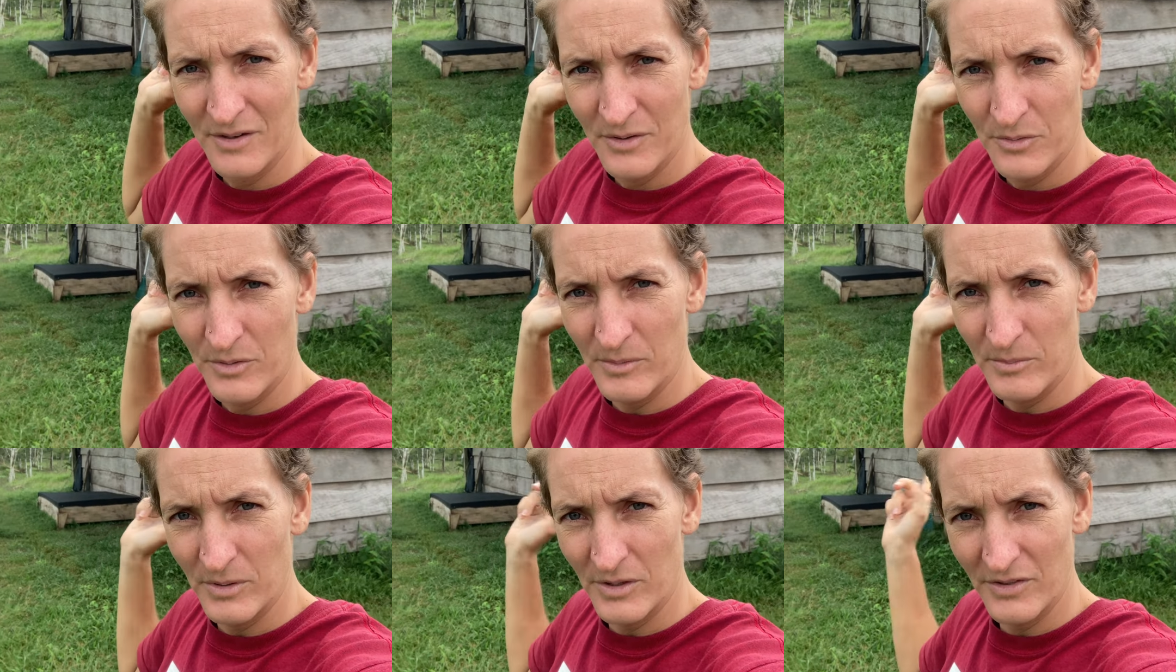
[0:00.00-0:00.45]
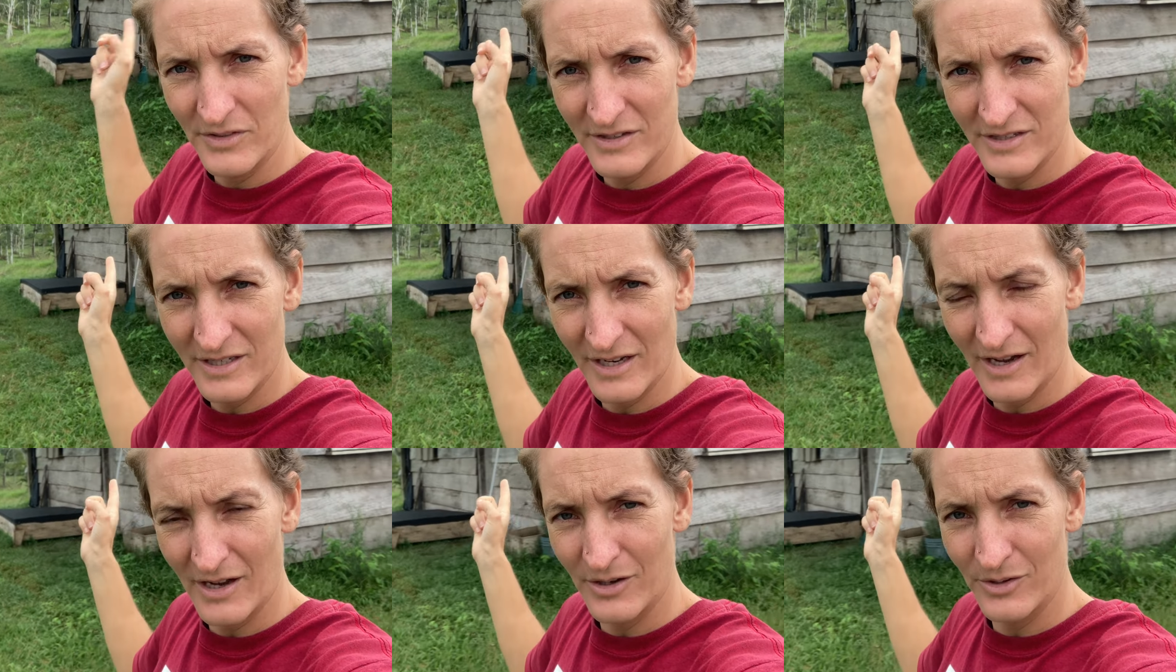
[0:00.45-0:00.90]
We built this
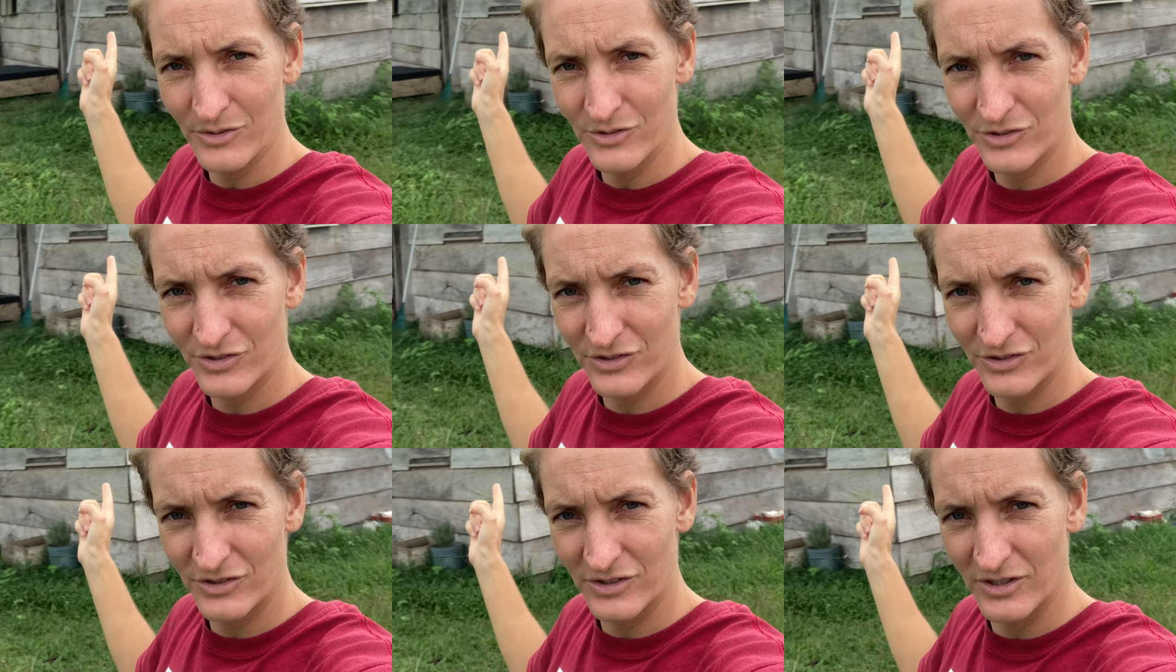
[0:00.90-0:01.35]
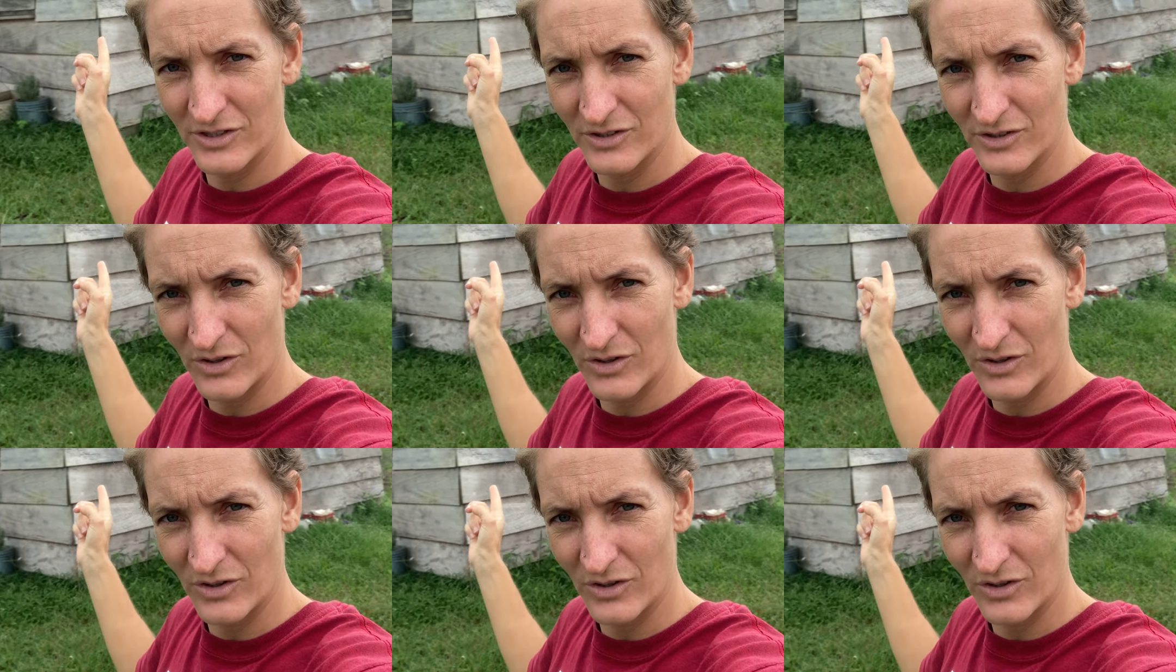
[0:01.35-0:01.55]
house